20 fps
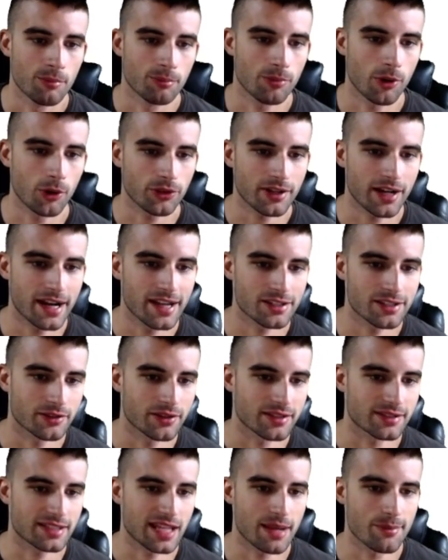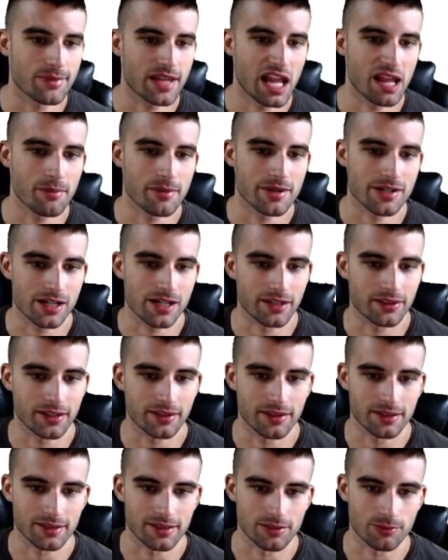both guys are in the same game here, and I
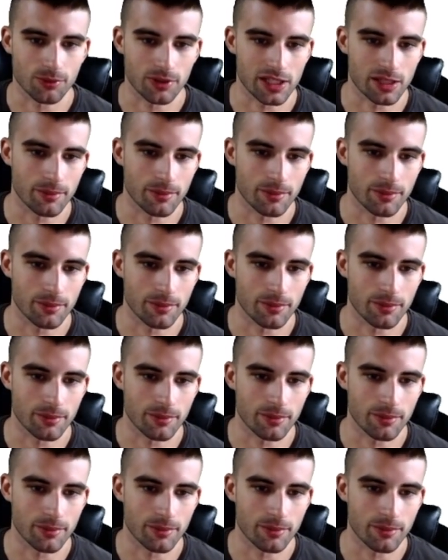think this is one of